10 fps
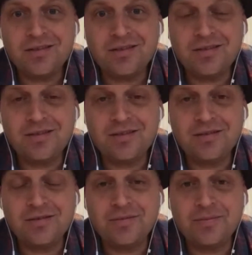
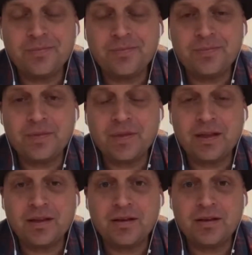
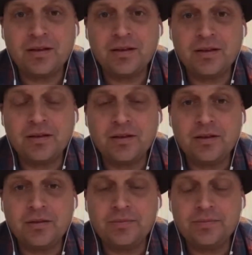
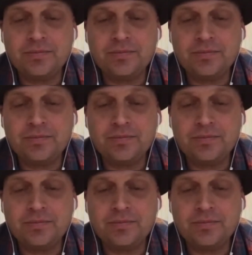This person isn't speaking.